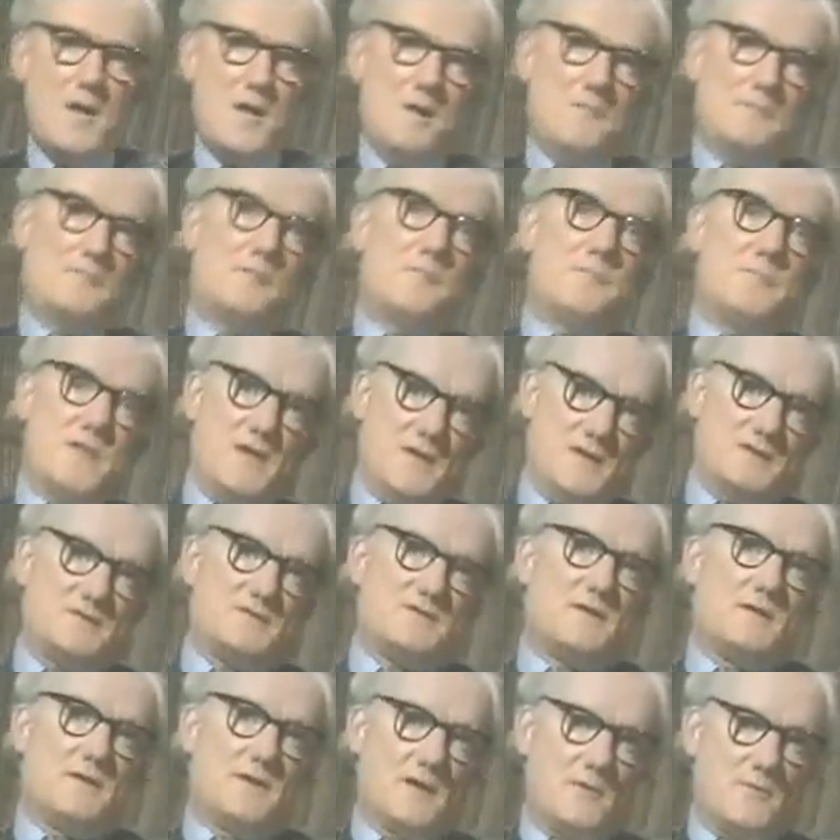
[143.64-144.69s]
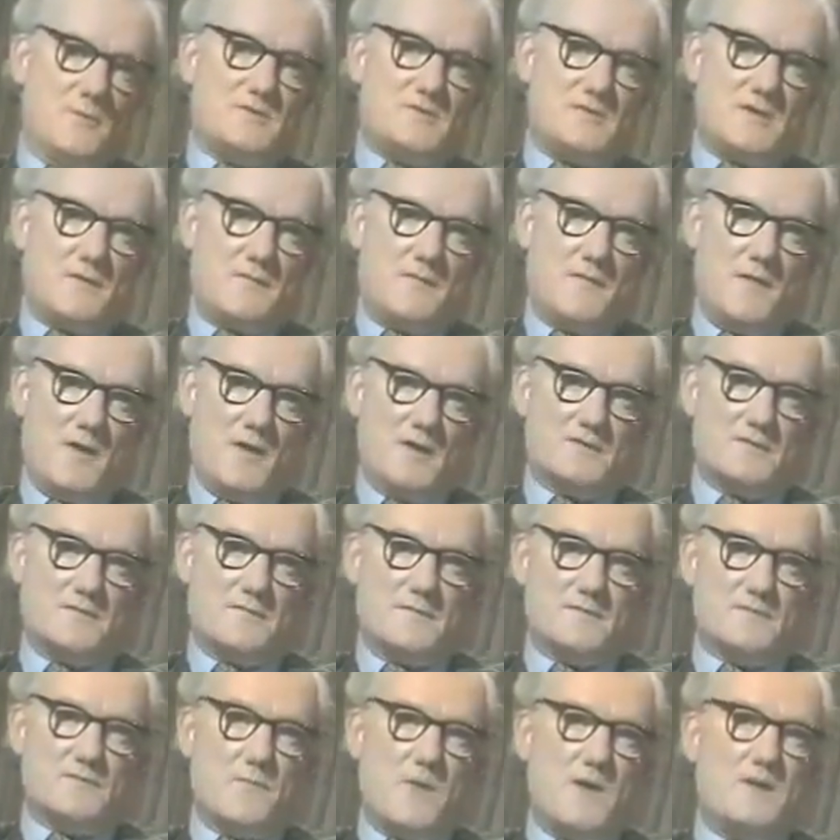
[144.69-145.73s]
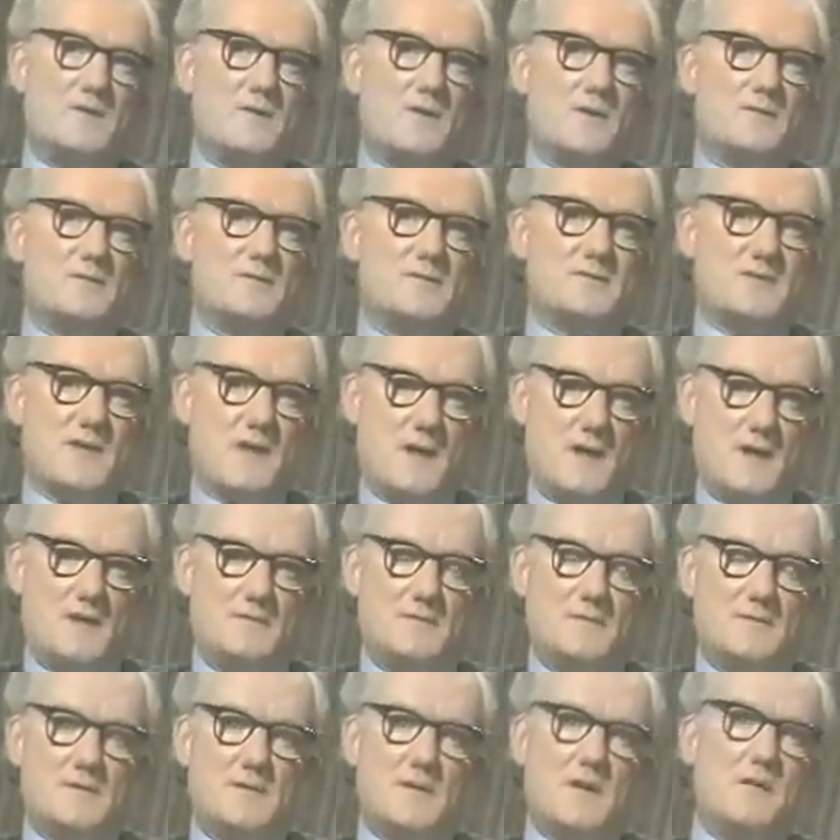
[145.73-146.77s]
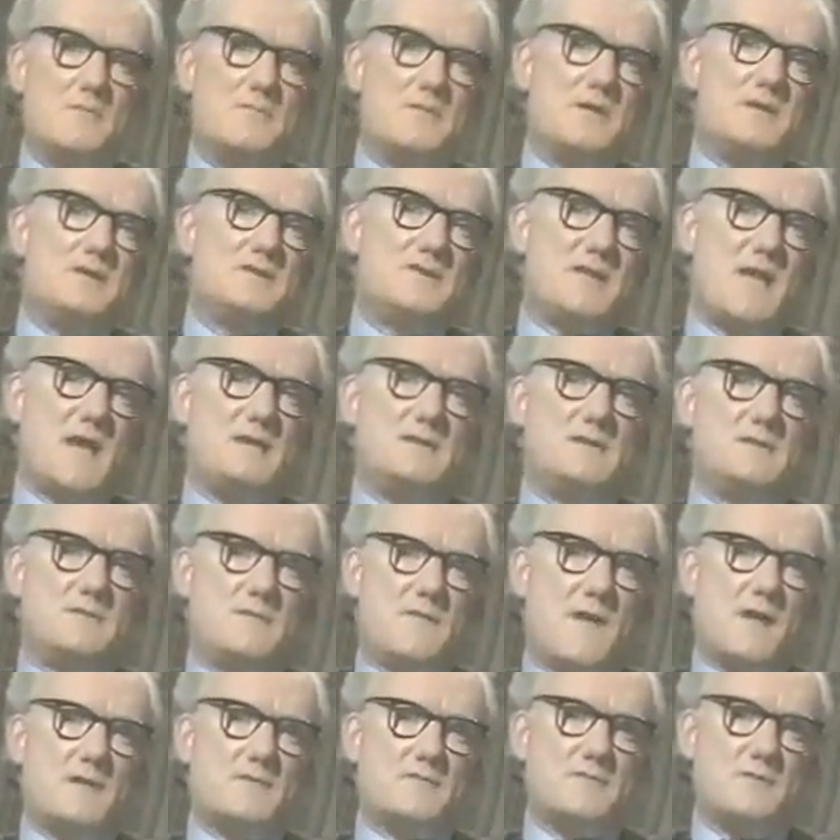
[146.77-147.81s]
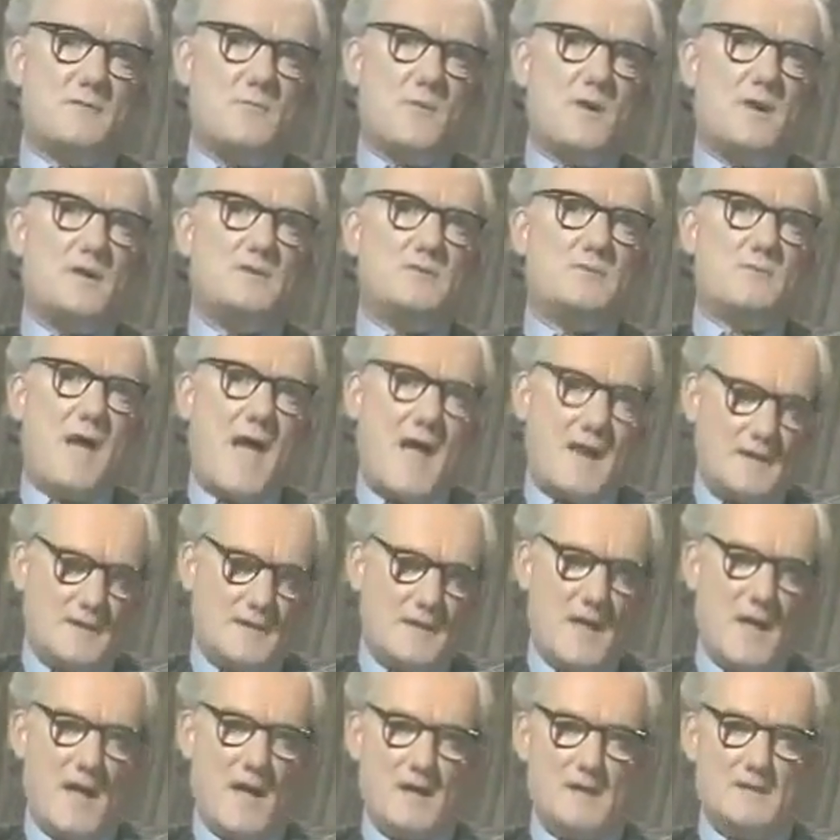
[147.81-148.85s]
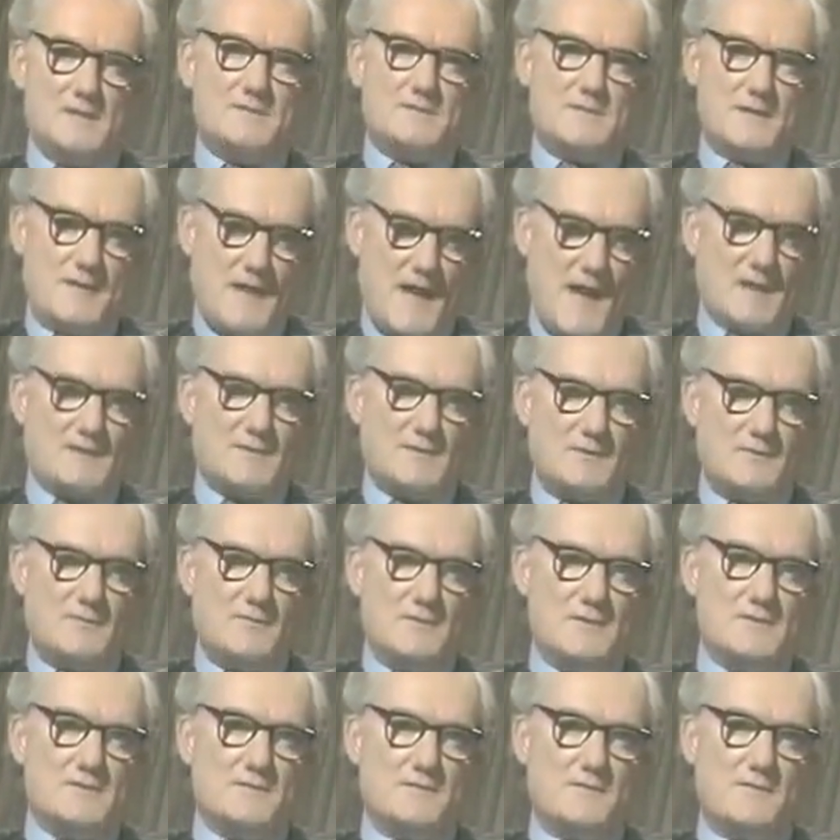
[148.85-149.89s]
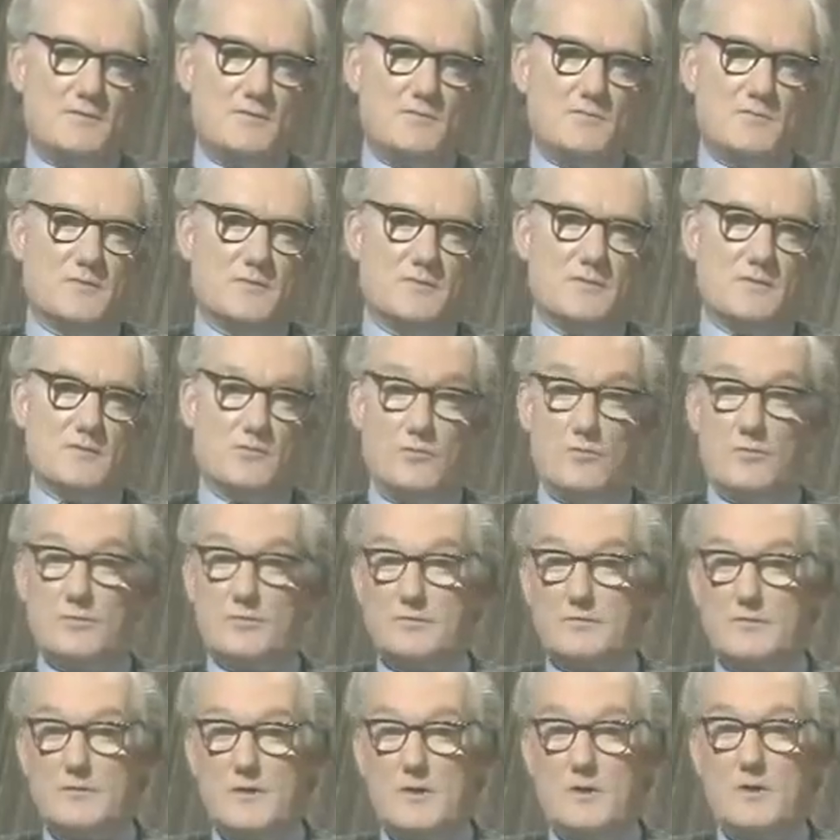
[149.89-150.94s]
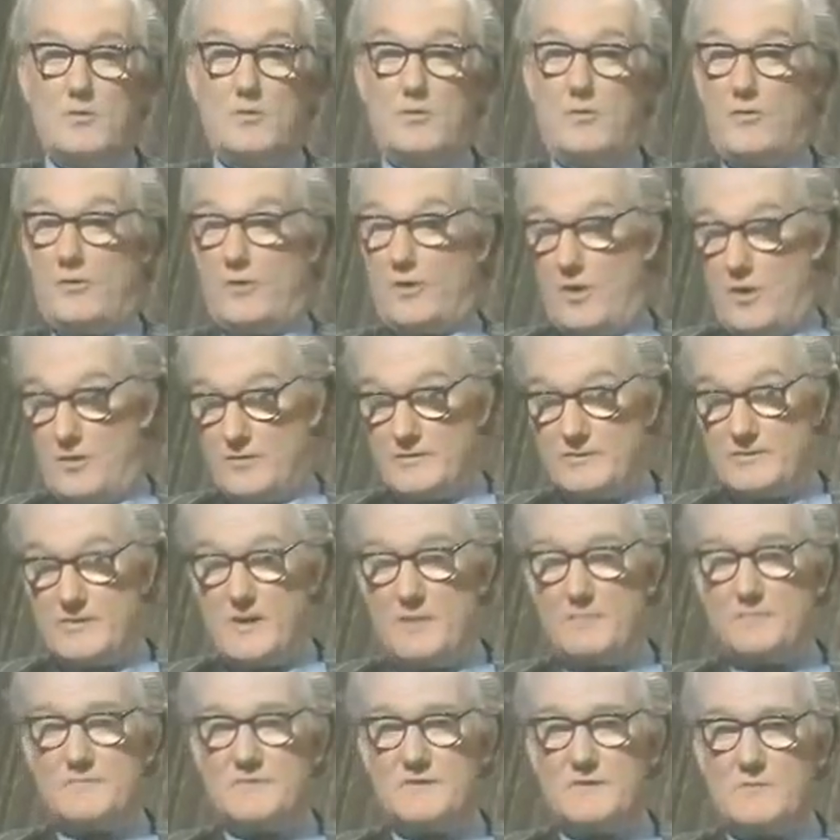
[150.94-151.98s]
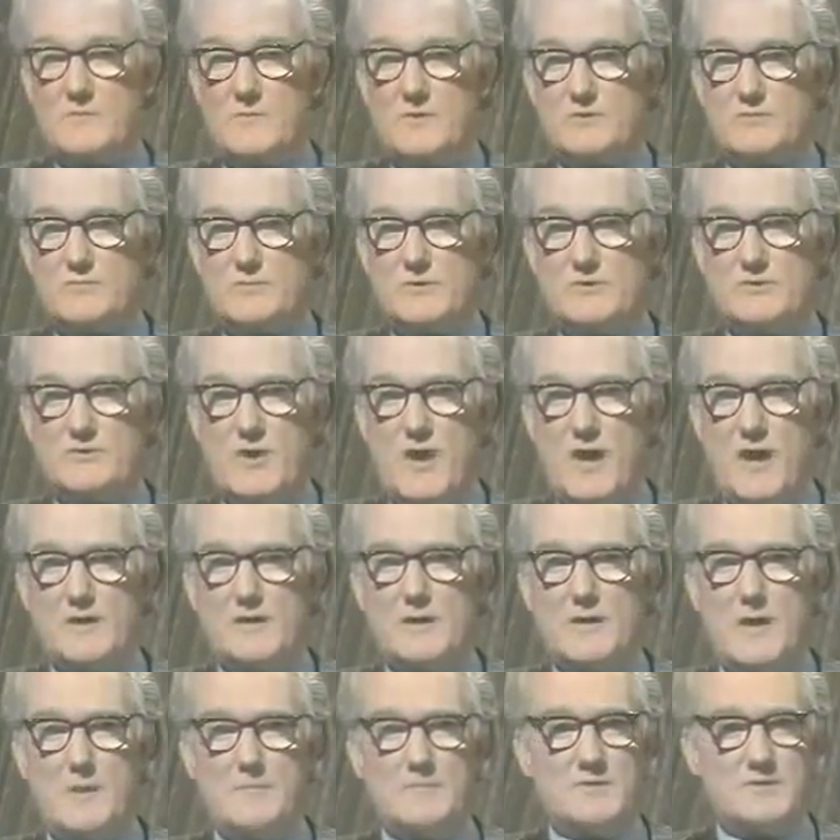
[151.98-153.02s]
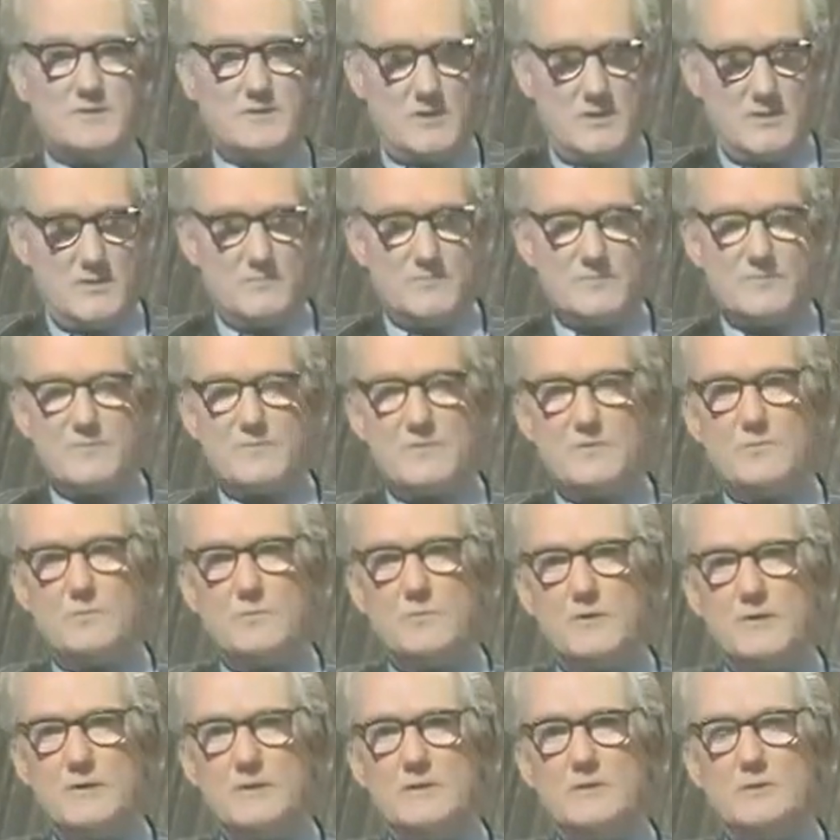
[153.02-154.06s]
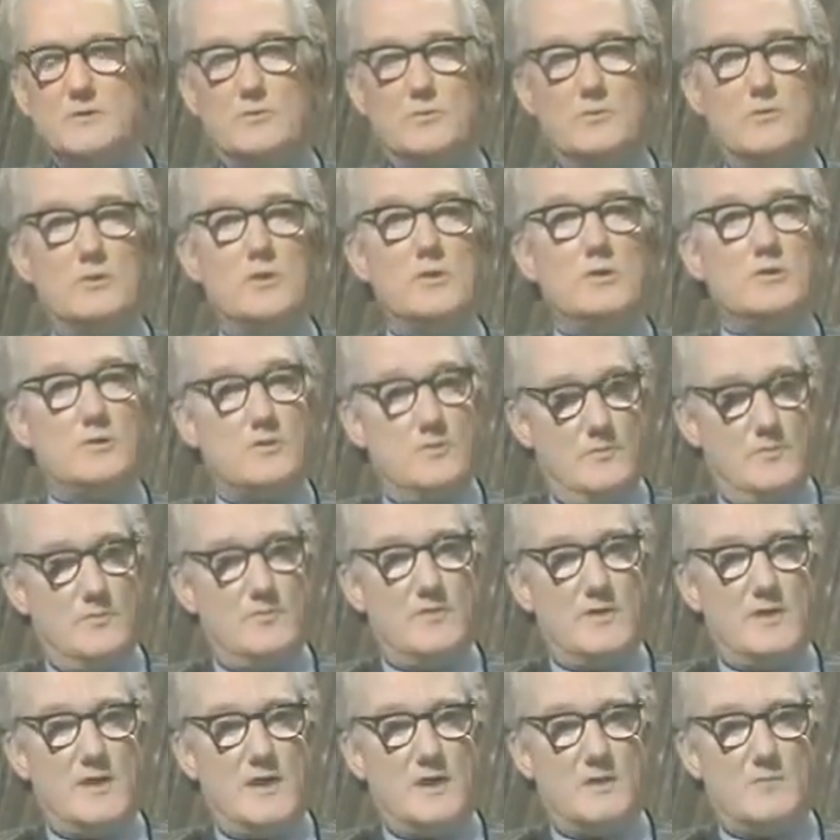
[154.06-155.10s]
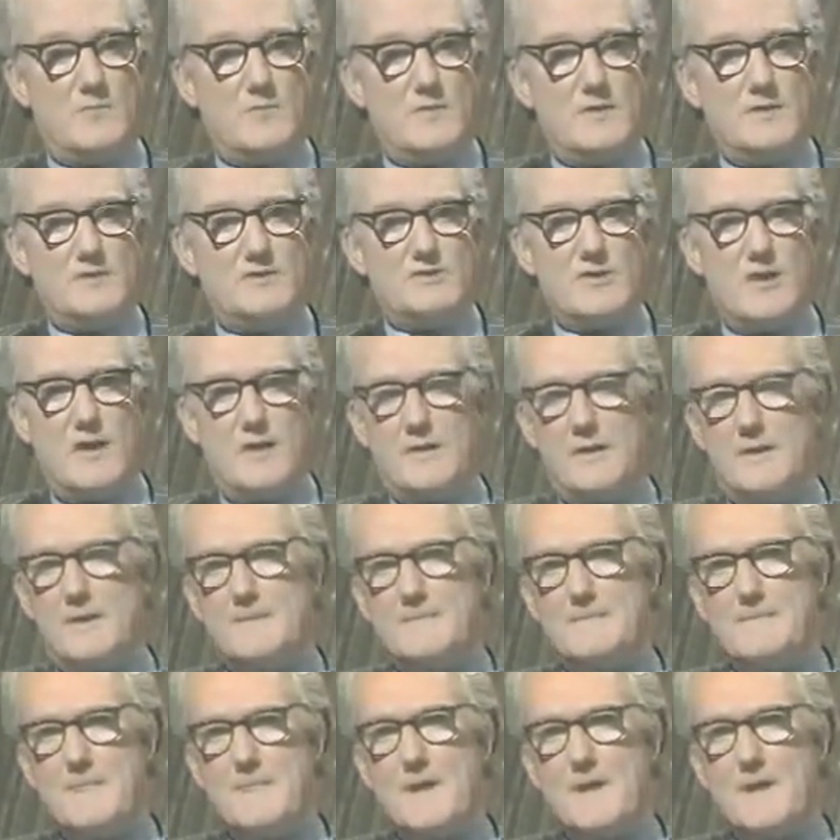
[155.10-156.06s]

From this, linguistic philosophers went on to say that the only satisfactory way to analyze the categories of human thought, or the concepts in which we try and come to terms with the world or communicate with each other,